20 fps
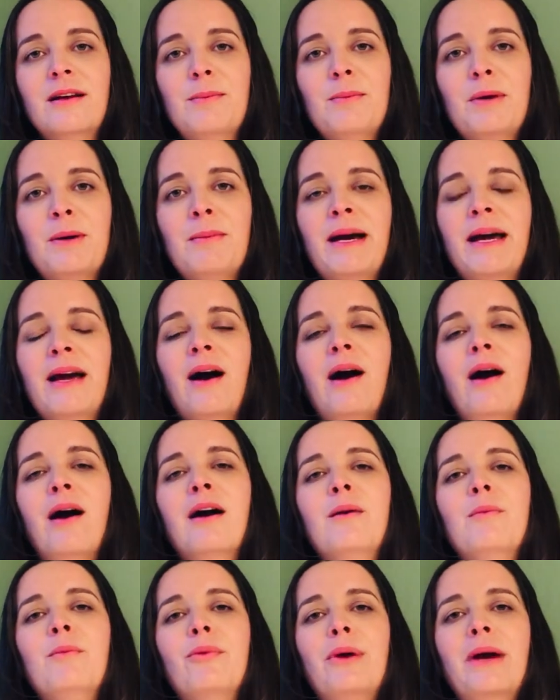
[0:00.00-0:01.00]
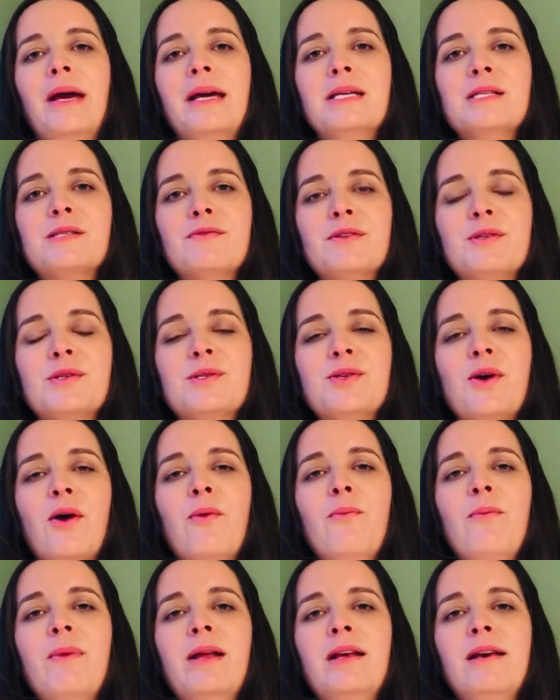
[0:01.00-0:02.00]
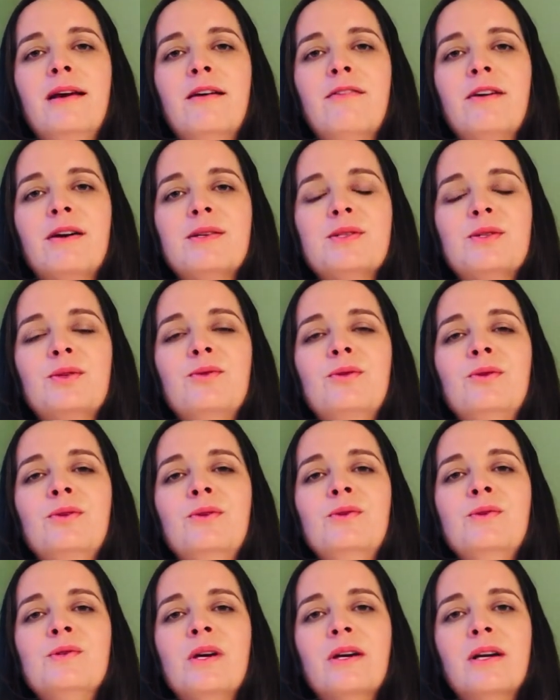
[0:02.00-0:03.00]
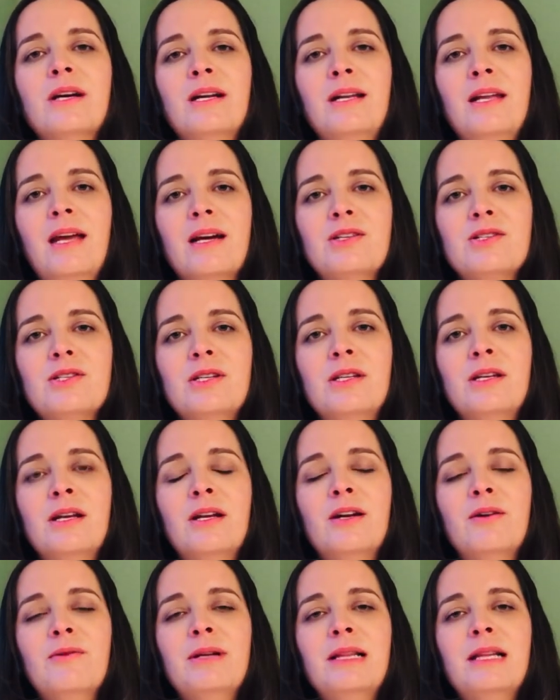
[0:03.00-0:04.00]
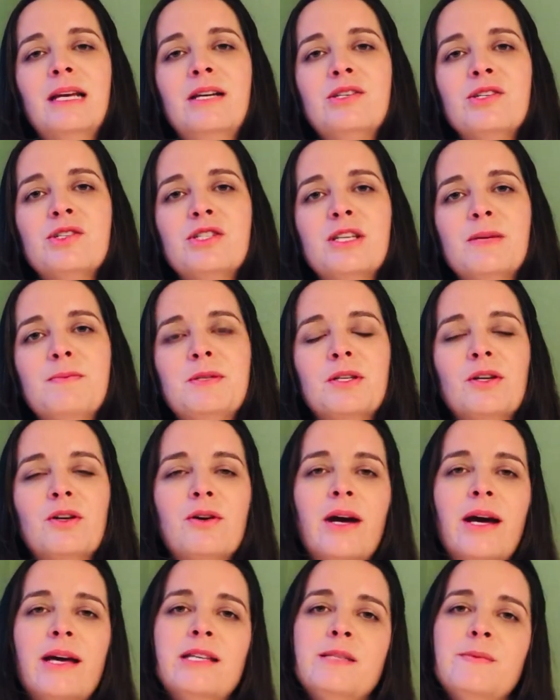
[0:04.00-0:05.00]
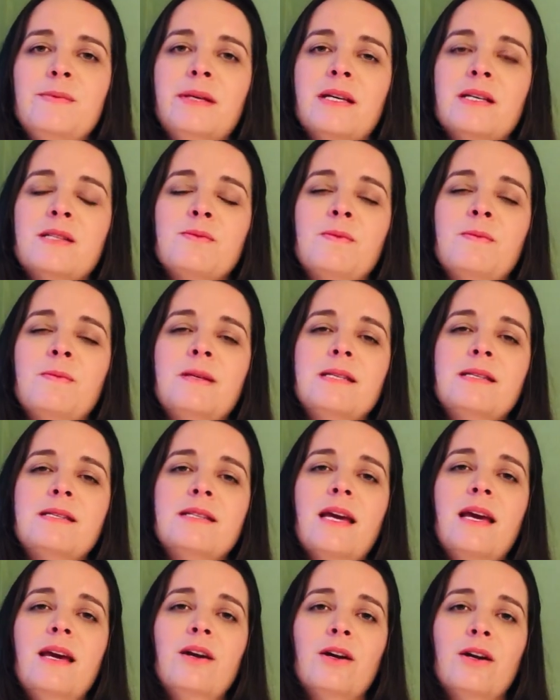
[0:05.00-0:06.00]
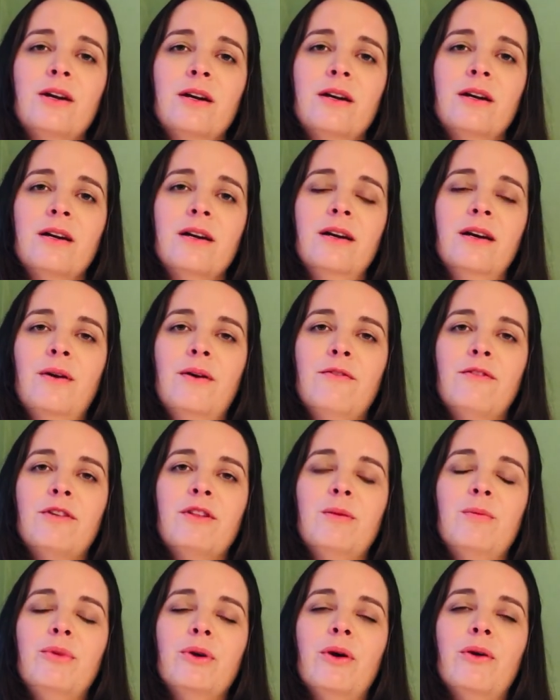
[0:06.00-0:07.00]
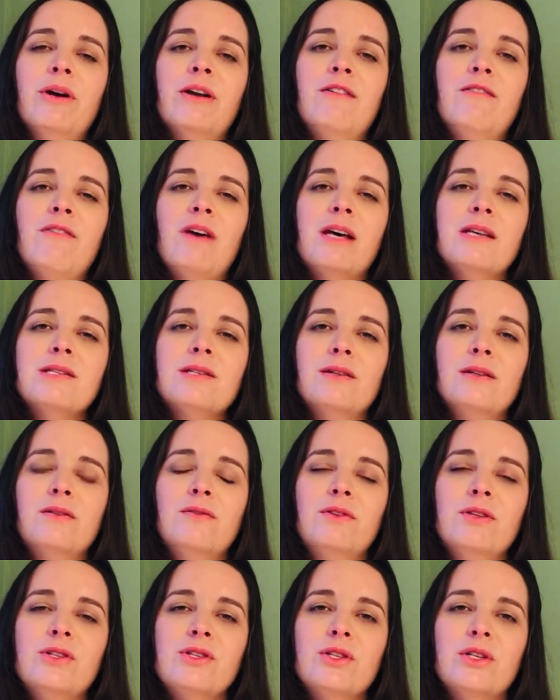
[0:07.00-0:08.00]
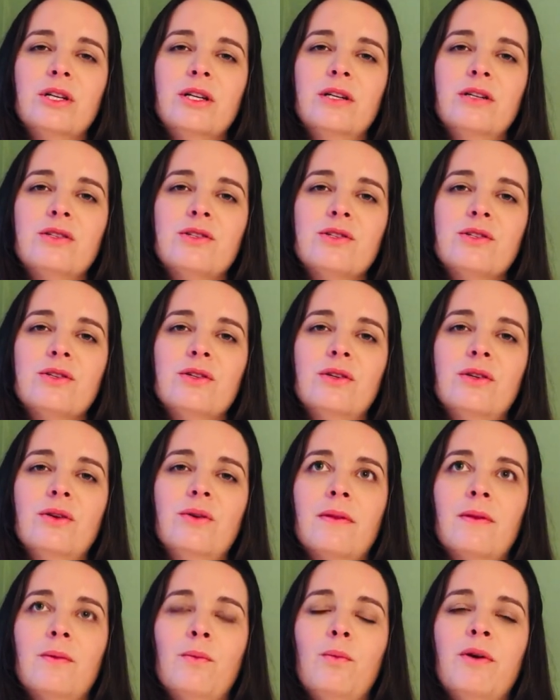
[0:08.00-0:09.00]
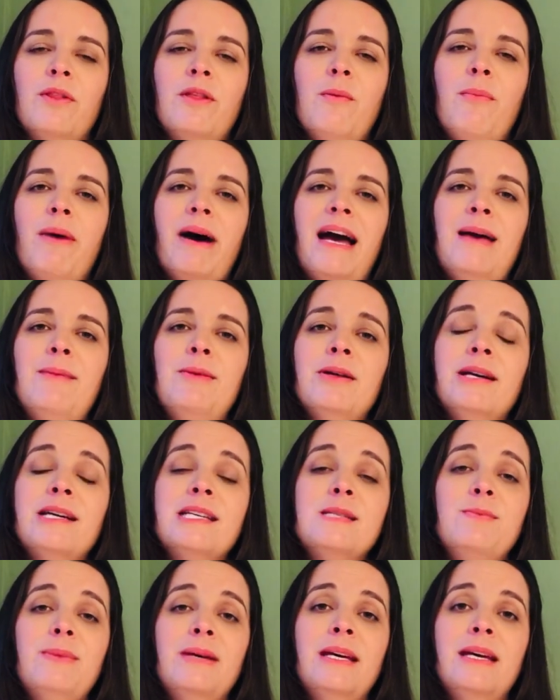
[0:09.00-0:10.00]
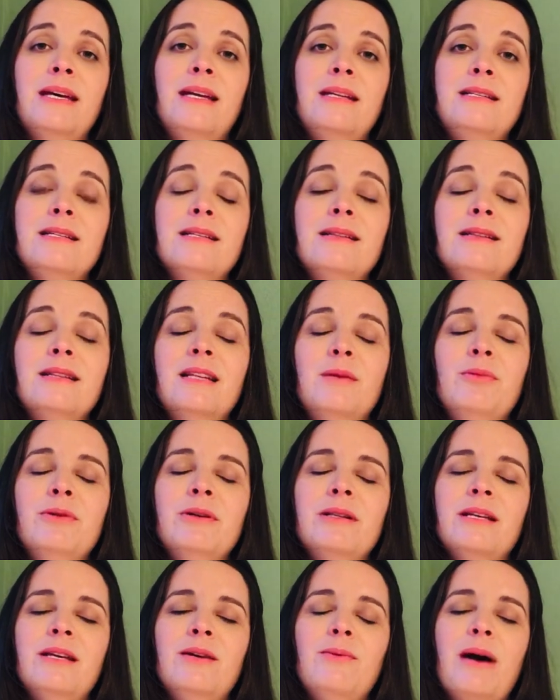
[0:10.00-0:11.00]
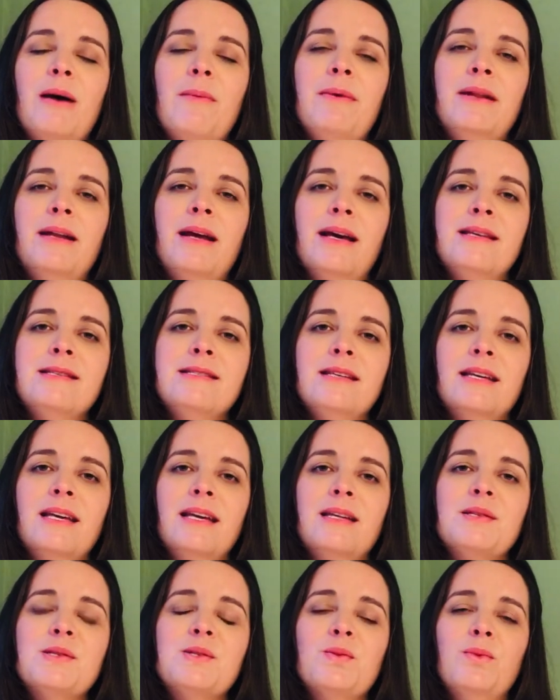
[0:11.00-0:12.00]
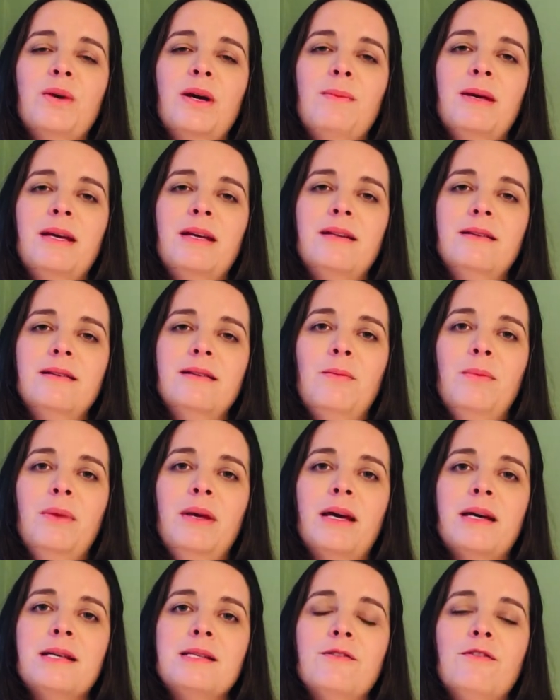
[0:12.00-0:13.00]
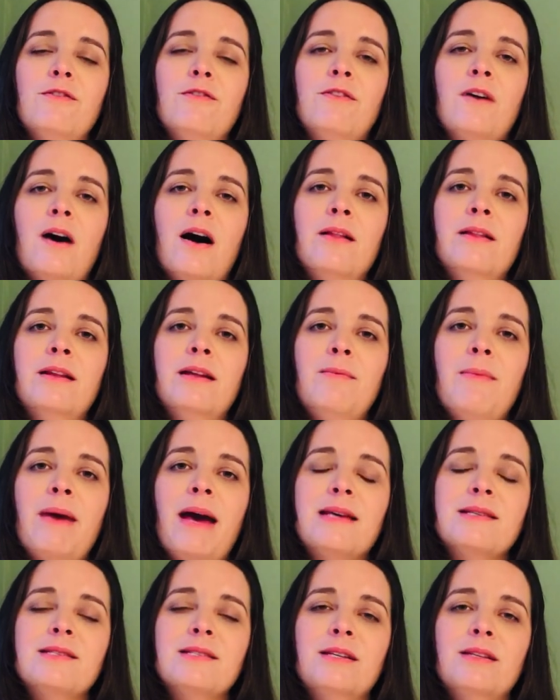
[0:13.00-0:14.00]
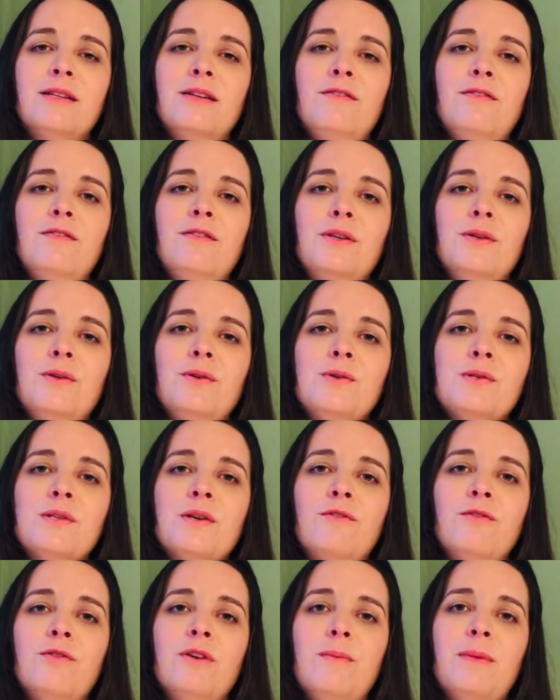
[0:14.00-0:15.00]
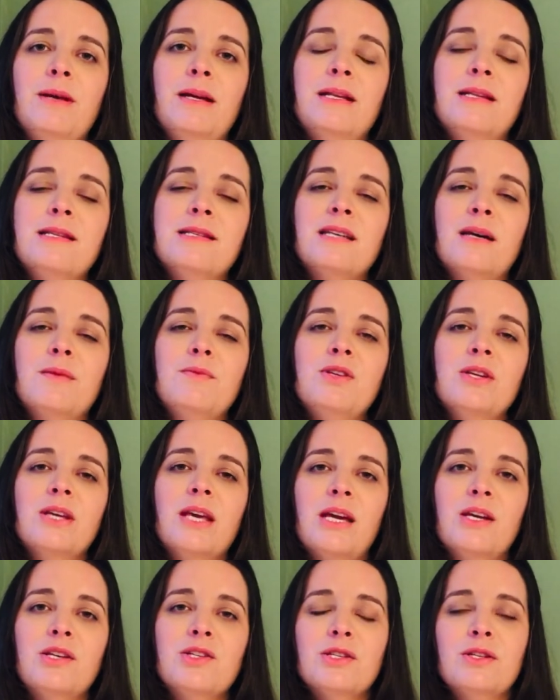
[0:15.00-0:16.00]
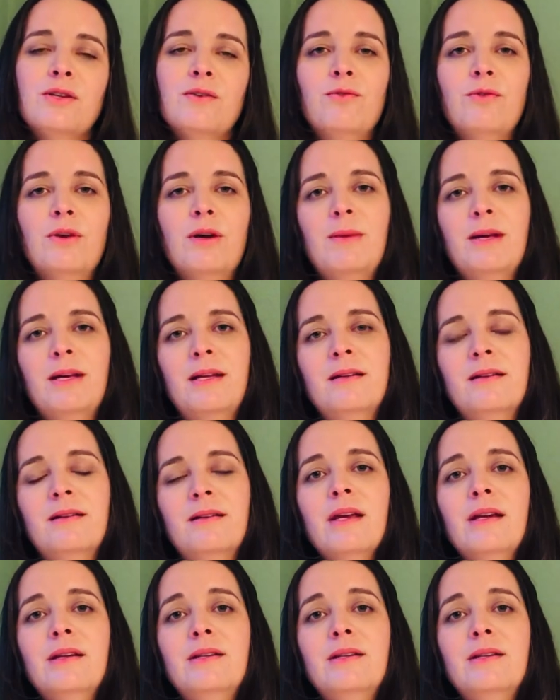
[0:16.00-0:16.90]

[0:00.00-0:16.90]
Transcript: But my heart breaks for so many of us who lose our connection and our relationship to Christ because we mistake her for the broken vessel of the church, where the Bible has been deliberately weaponized against women because of fallen masculine views of women and subjugation of women.